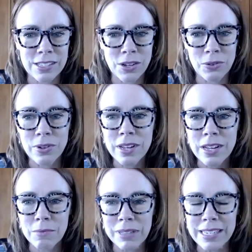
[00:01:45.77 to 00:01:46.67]
So
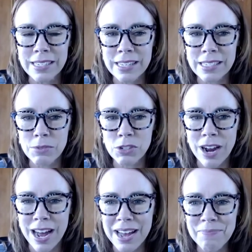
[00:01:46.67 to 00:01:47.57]
please hit
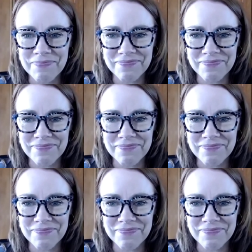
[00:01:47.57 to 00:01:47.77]
subscribe,